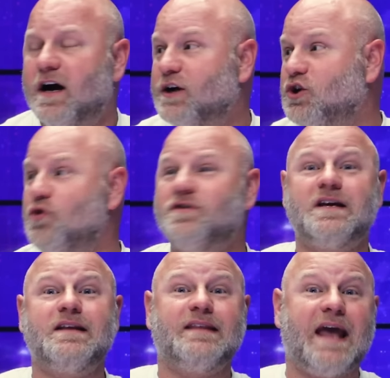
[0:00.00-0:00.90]

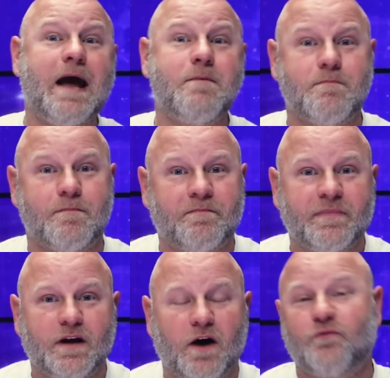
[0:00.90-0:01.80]
accusing them
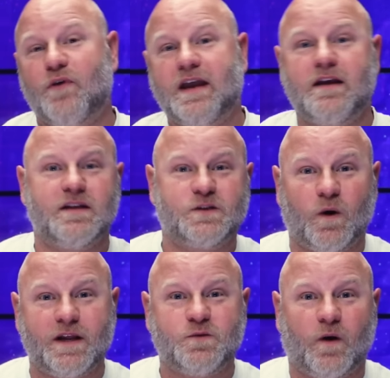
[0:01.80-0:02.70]
of rigging the
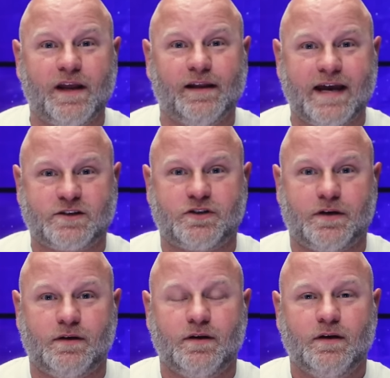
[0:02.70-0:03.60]
2020
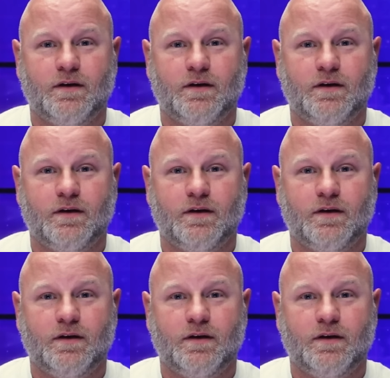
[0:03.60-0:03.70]
election.